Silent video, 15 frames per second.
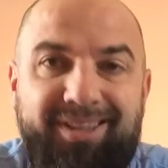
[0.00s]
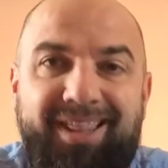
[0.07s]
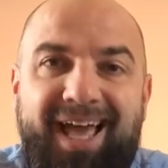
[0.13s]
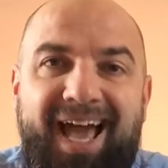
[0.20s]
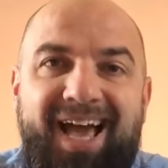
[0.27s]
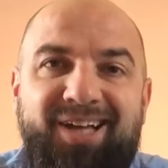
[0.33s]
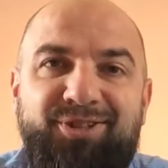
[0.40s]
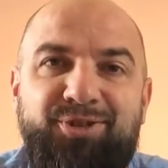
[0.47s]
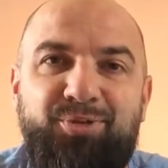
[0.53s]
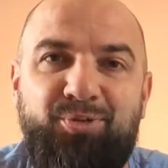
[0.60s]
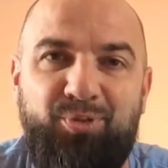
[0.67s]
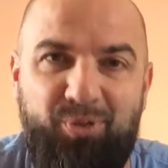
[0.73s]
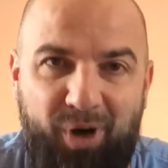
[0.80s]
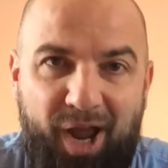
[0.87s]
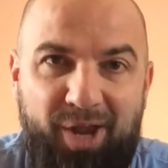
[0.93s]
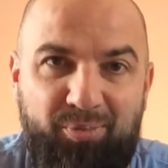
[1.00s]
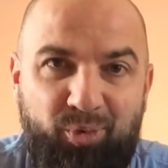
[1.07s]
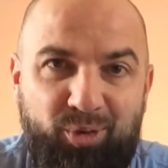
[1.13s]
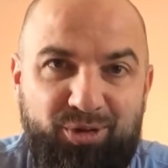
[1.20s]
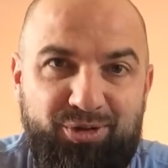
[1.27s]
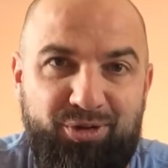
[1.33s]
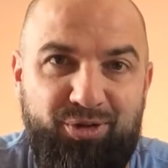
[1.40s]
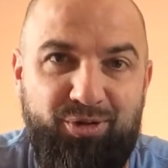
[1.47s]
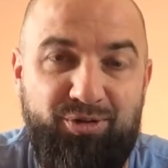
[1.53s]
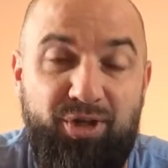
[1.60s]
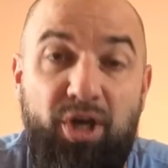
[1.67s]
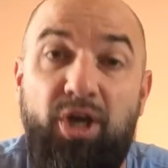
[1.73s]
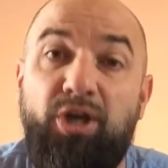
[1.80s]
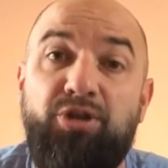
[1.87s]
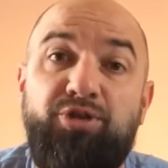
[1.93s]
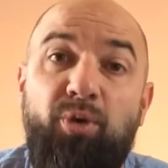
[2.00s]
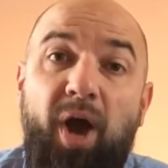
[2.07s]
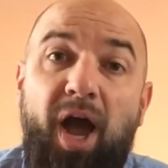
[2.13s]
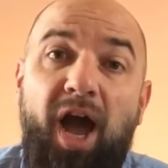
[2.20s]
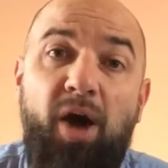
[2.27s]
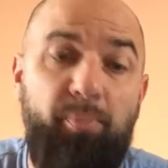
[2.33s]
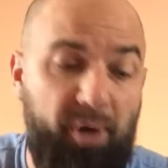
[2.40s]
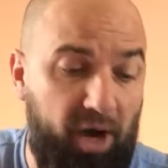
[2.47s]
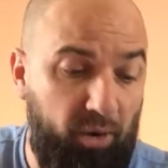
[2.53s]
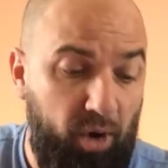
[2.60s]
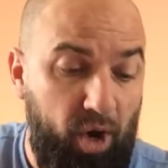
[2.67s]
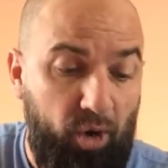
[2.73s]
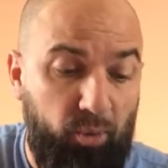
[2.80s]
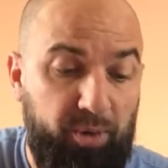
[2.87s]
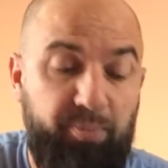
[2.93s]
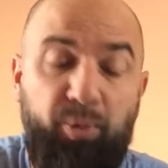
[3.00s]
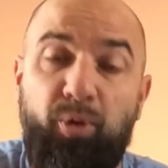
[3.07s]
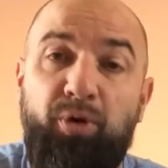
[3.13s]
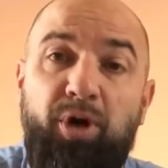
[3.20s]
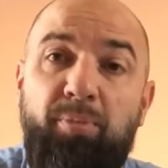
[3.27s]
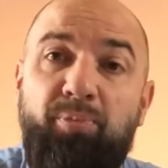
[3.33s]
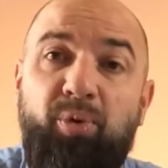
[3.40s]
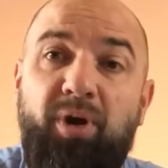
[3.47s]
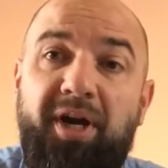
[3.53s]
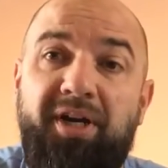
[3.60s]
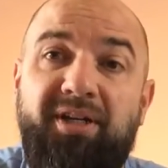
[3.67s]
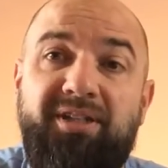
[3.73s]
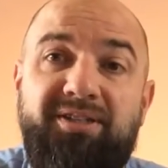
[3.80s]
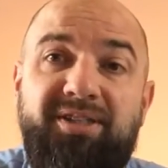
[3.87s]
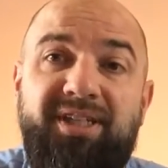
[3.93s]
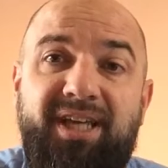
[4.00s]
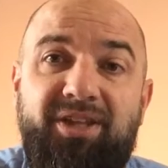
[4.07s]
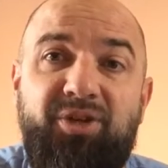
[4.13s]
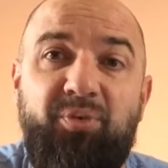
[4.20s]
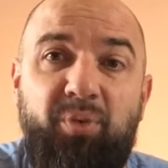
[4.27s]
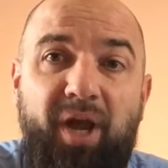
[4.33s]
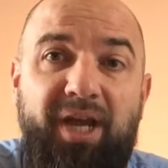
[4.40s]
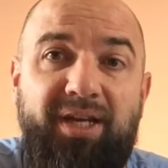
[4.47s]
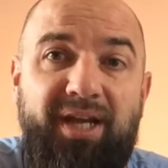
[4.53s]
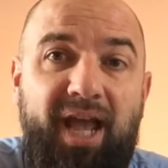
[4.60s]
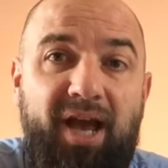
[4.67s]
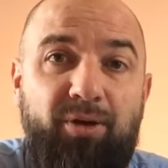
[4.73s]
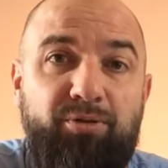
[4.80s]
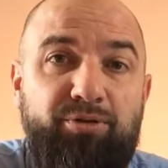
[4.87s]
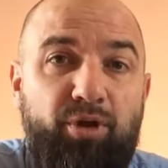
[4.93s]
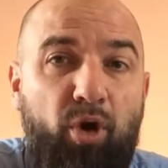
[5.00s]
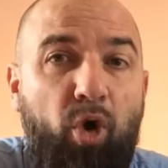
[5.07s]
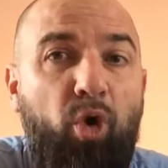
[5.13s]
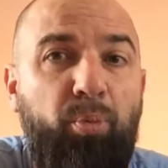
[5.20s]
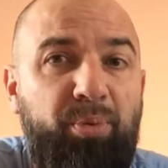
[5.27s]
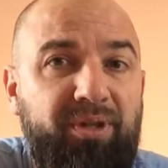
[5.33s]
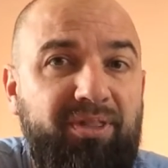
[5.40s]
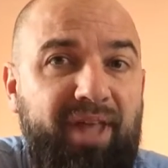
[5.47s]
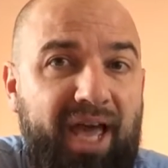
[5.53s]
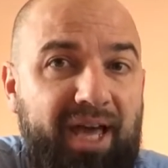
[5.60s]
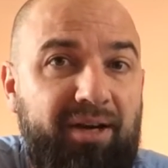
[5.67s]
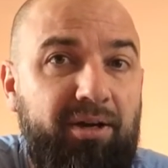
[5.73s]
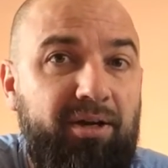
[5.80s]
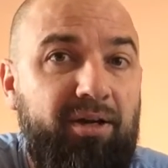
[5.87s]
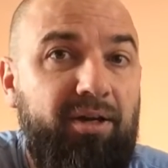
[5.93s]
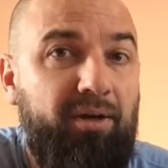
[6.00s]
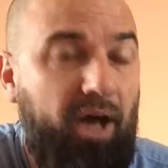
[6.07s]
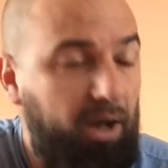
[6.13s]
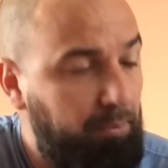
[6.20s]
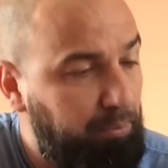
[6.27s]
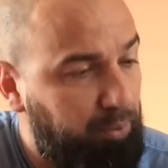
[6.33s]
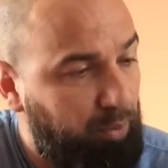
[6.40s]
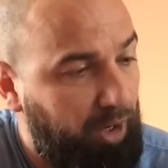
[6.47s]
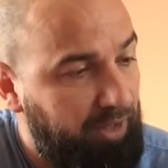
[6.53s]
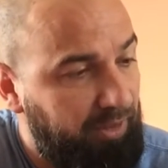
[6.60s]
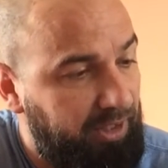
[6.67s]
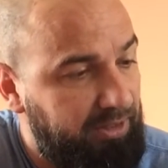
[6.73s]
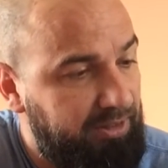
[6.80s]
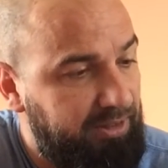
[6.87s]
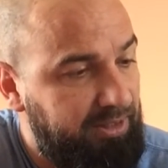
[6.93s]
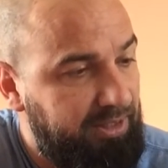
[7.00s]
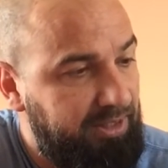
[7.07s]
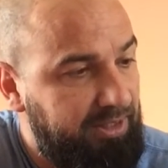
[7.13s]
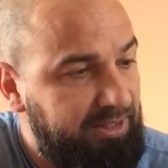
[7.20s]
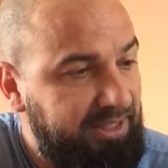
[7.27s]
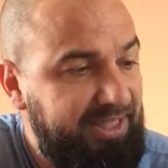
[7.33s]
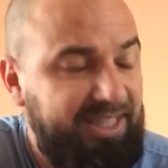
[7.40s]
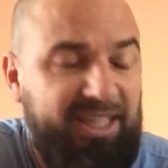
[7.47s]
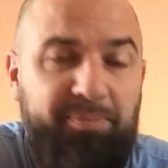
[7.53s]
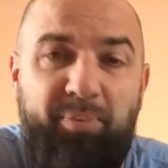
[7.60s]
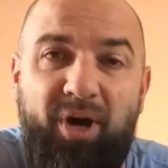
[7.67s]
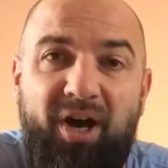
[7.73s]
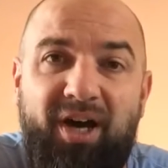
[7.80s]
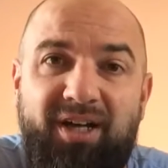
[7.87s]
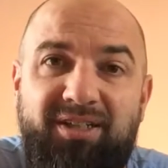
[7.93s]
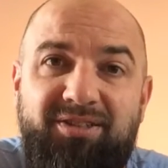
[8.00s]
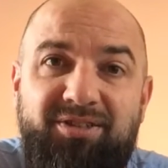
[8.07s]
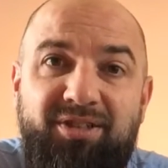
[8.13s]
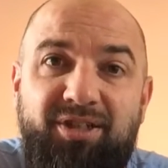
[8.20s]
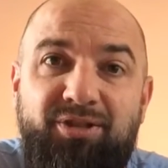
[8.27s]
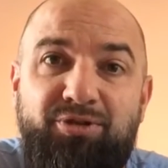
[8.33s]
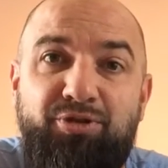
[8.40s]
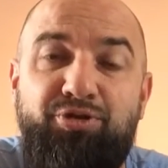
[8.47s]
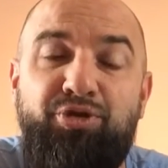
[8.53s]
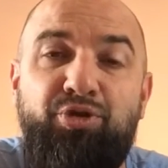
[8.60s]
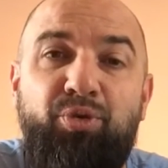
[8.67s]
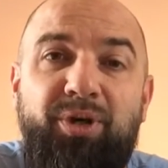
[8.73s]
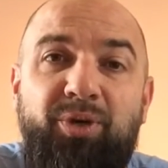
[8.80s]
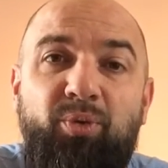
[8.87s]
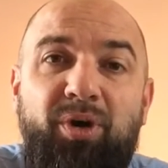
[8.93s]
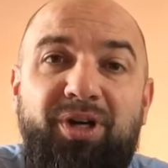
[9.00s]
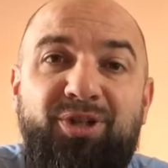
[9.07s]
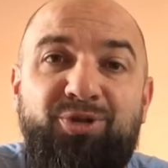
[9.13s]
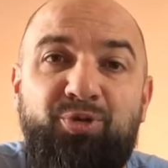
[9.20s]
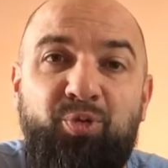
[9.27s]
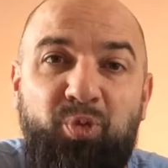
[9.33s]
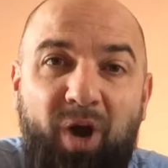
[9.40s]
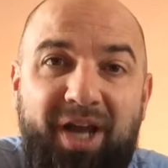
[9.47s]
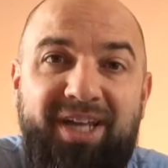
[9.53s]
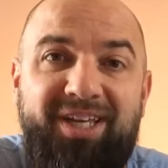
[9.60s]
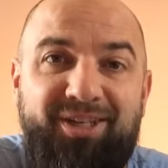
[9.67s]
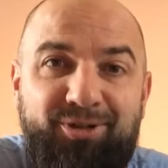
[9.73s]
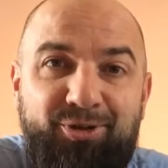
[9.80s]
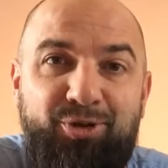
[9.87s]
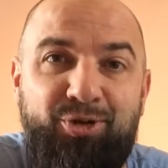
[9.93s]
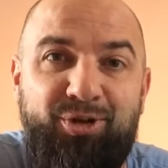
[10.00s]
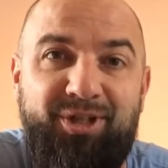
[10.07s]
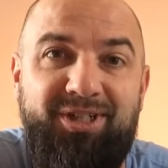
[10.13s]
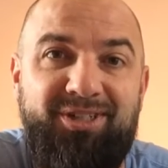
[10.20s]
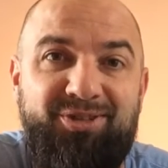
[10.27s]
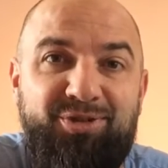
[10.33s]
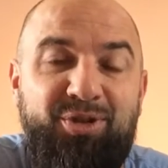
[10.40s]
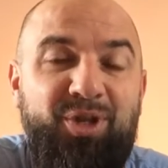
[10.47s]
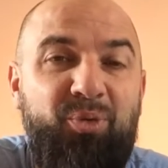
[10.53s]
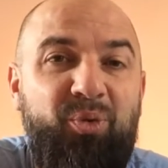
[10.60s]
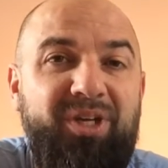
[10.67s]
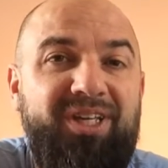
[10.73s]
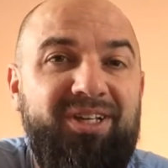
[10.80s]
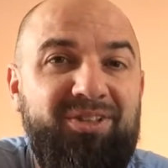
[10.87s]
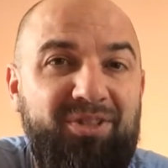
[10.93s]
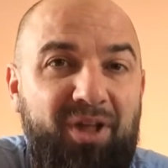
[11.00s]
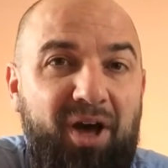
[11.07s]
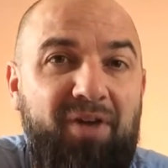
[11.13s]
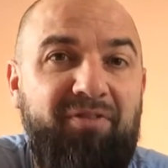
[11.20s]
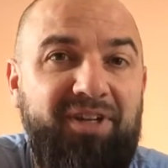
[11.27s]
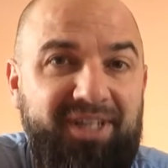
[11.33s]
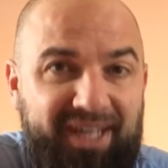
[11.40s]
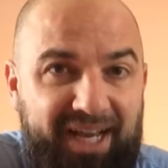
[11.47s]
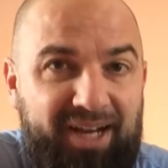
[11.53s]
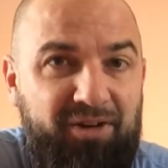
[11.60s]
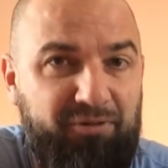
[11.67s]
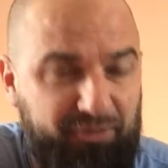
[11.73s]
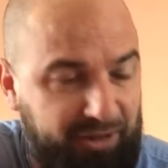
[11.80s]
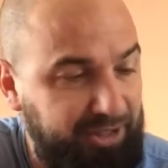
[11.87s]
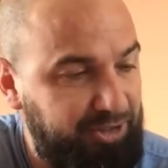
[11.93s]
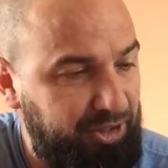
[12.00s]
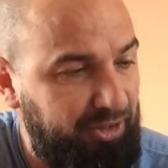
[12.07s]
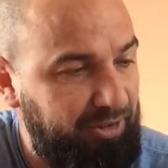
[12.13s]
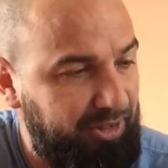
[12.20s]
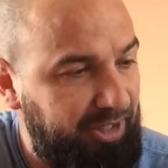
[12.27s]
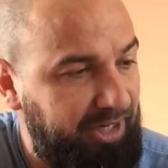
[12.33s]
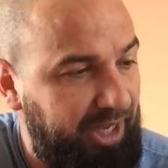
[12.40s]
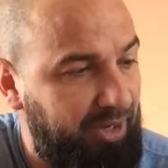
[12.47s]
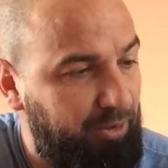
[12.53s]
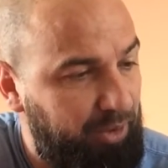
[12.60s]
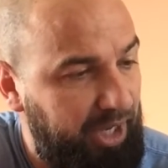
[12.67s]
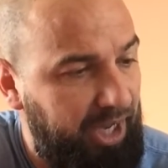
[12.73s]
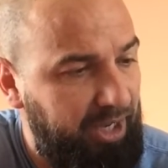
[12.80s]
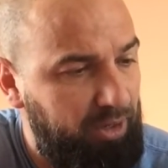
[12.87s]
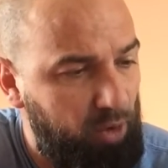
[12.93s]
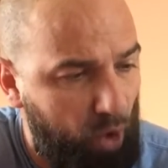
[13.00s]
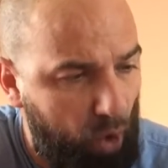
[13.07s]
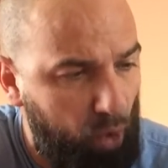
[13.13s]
That's right, boys and girls. So how about we put our prayer hands together right now to open that umbrella to keep us to doing what is right and good so that we can love and care for each other today, okay?